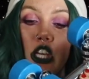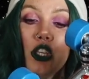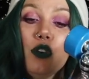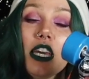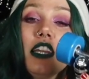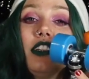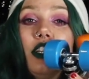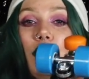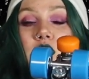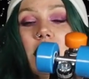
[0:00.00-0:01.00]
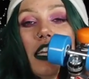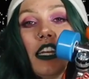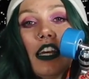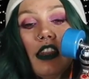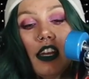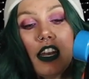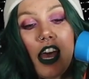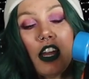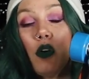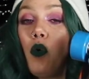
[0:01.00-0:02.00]
You can loosen the
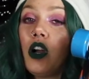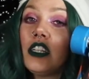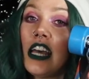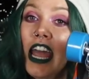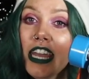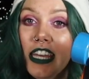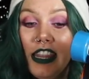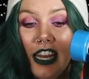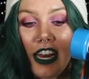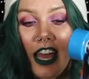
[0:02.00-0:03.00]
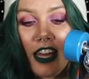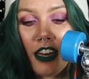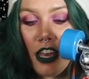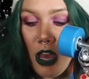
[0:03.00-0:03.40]
nut or tighten the nut